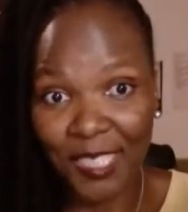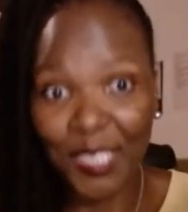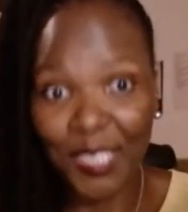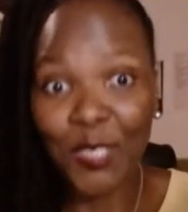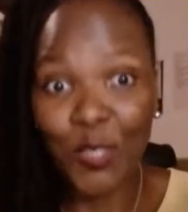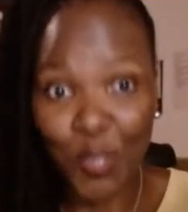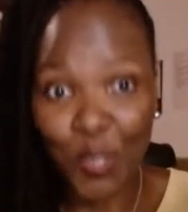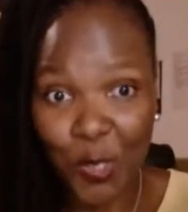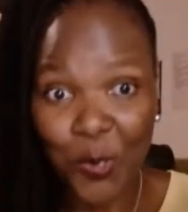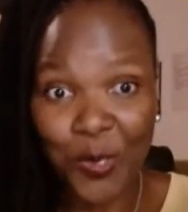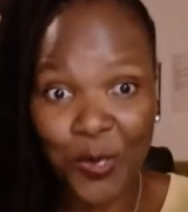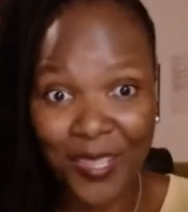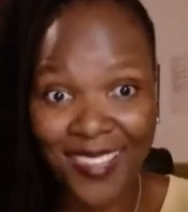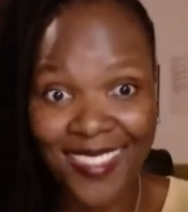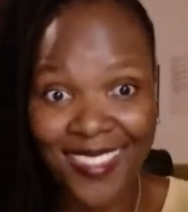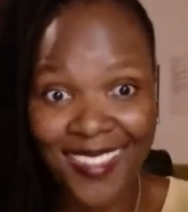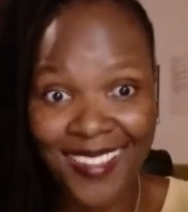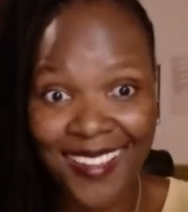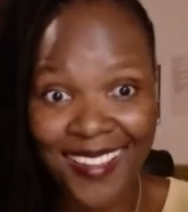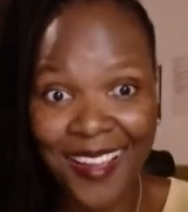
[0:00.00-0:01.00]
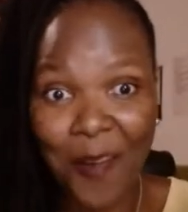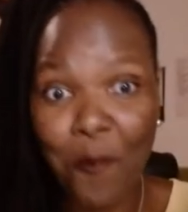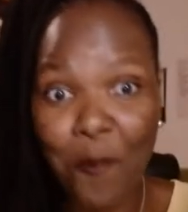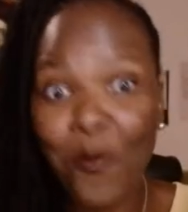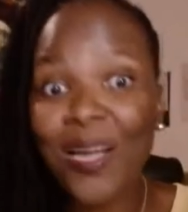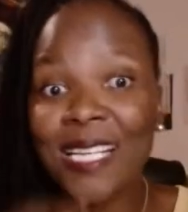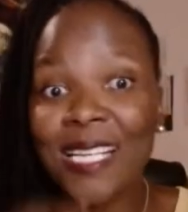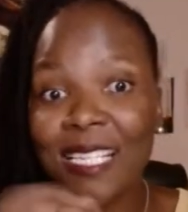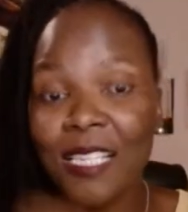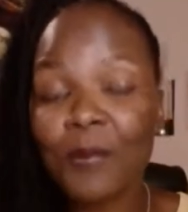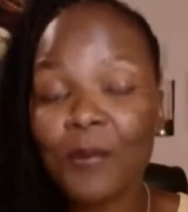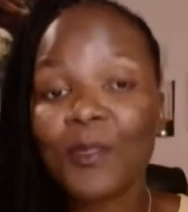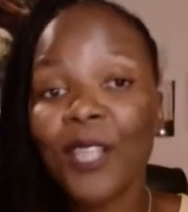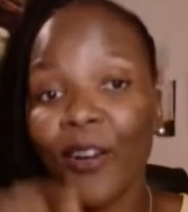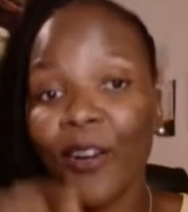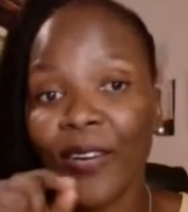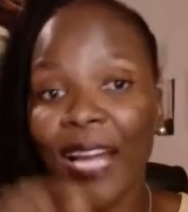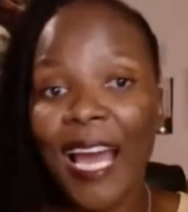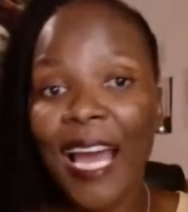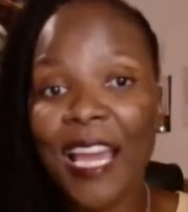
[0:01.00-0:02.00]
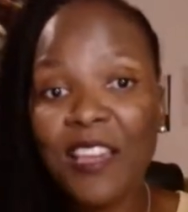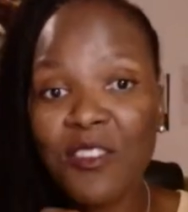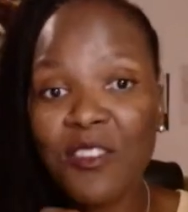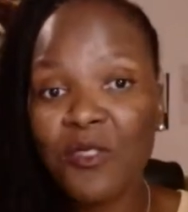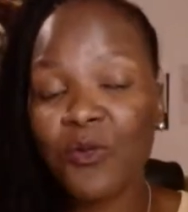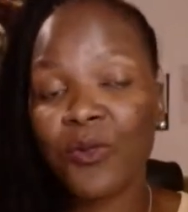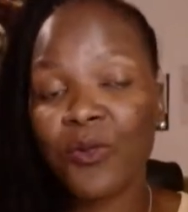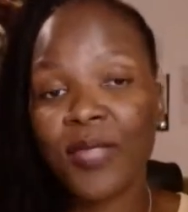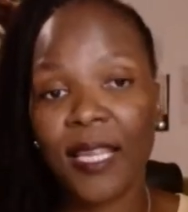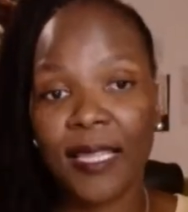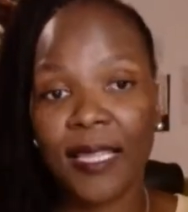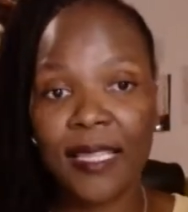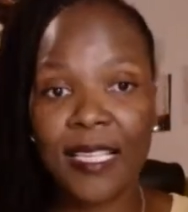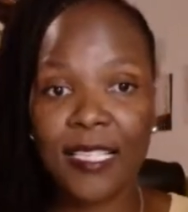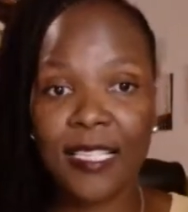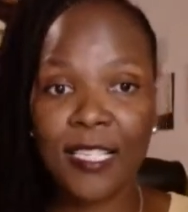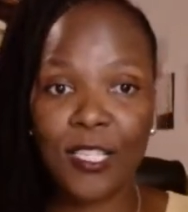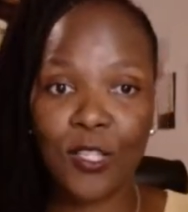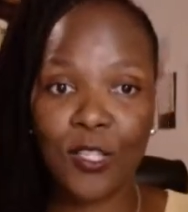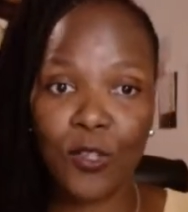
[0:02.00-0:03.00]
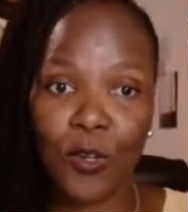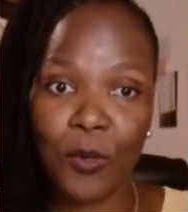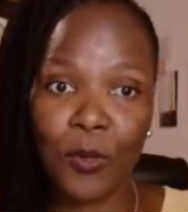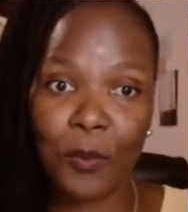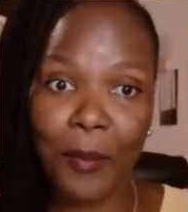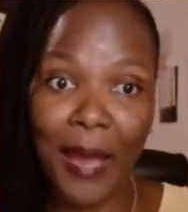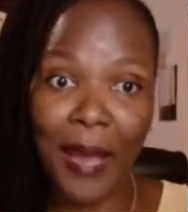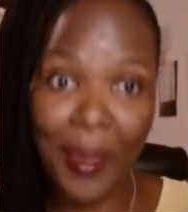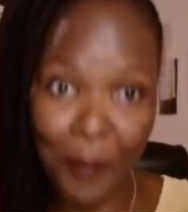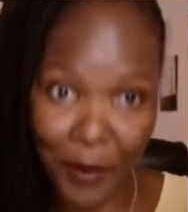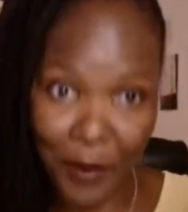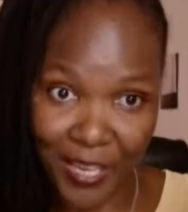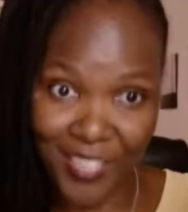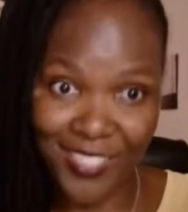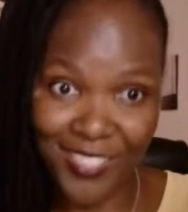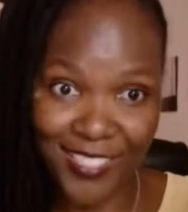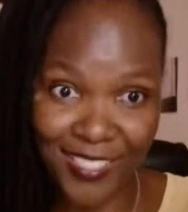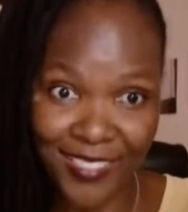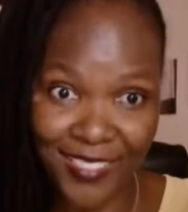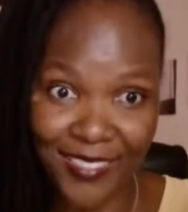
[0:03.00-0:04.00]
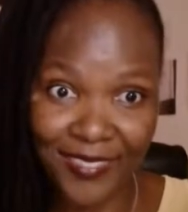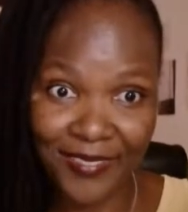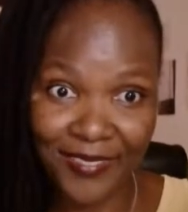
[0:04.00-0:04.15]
In truth, But deep down, I knew that this is not my person.